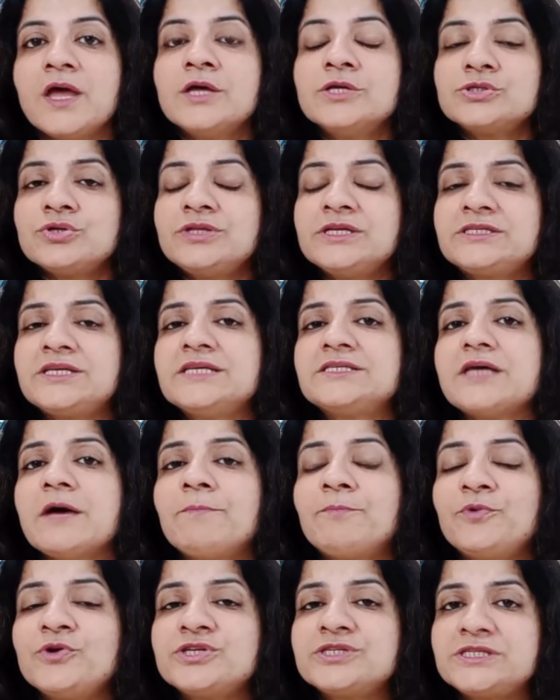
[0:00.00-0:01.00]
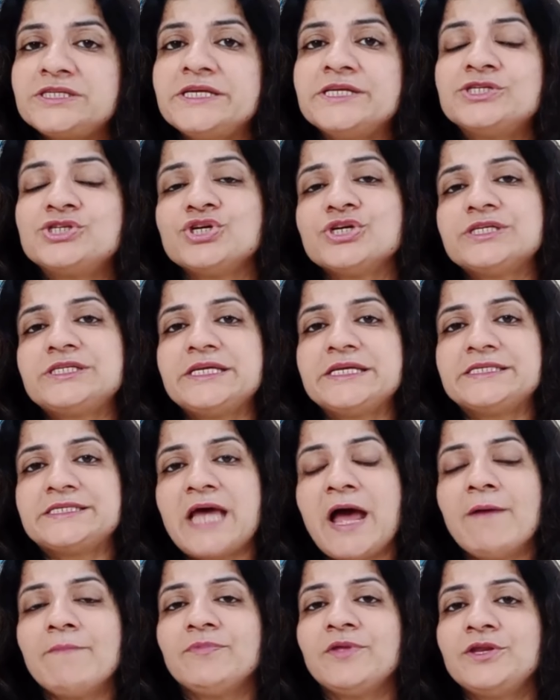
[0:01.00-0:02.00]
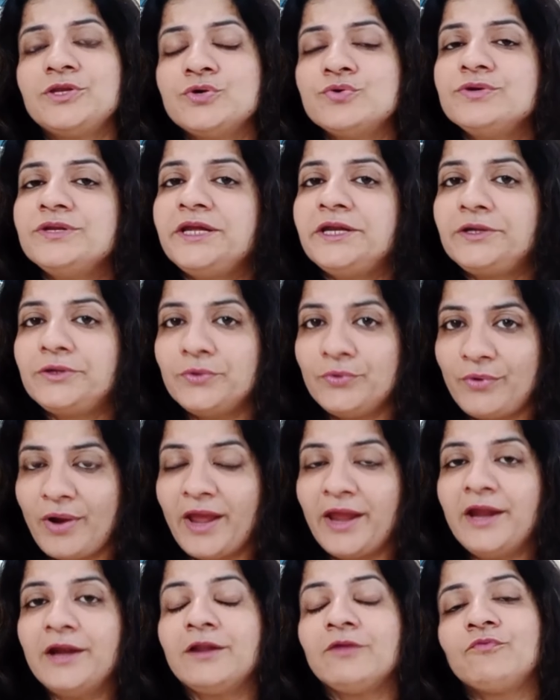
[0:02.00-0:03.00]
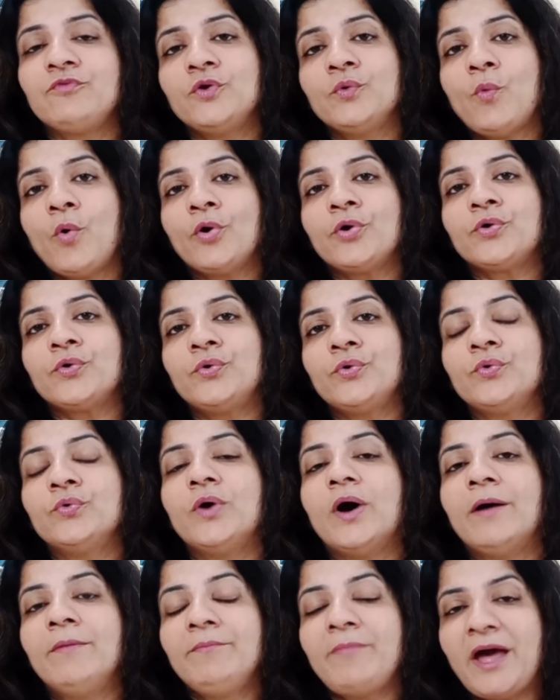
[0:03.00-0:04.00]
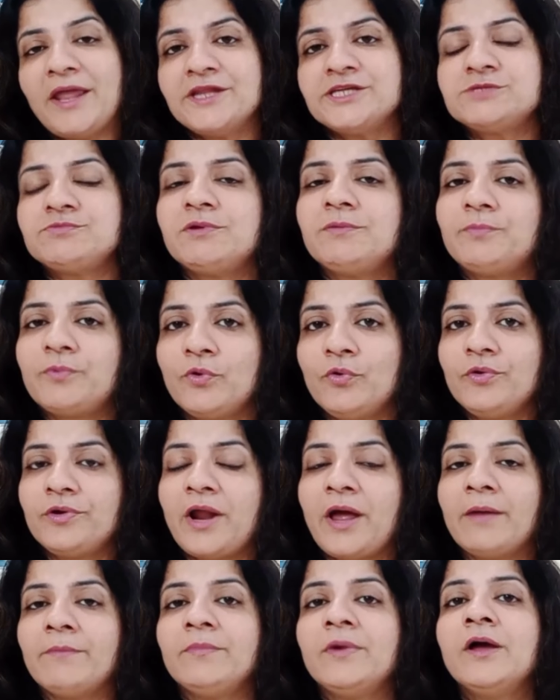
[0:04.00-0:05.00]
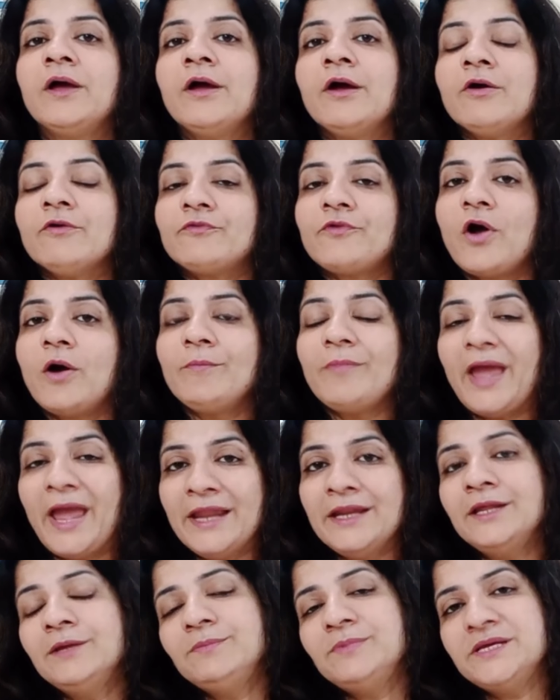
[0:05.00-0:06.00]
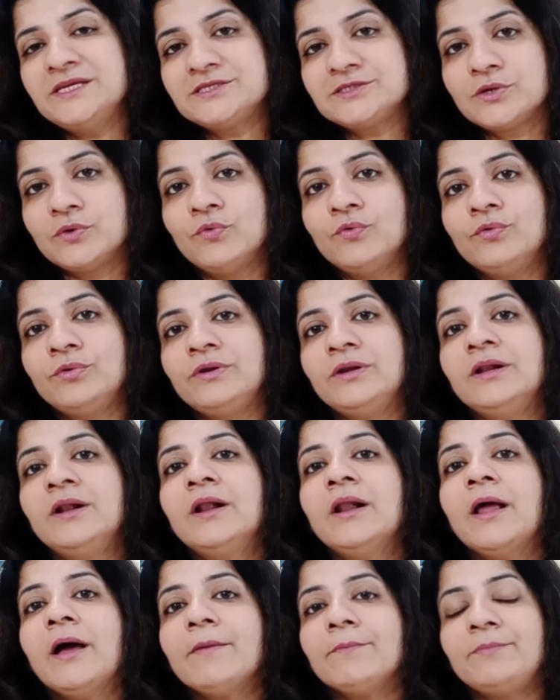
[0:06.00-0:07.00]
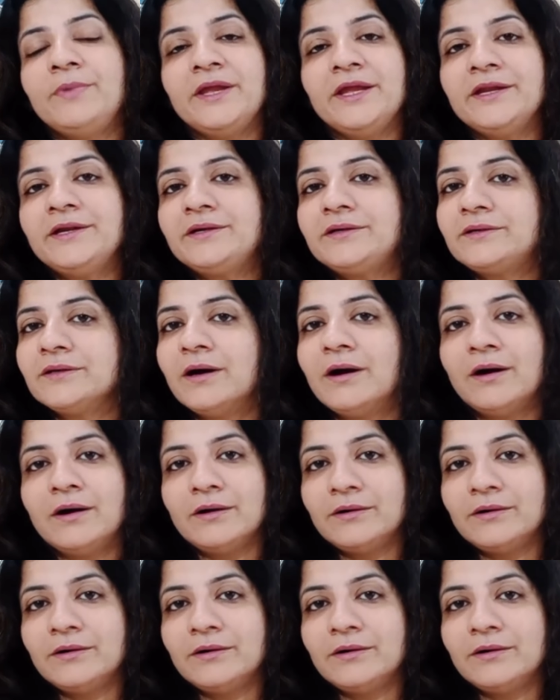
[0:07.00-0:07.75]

So this is a prestigious exam that you need to write if you want to do a management program from any B school, be it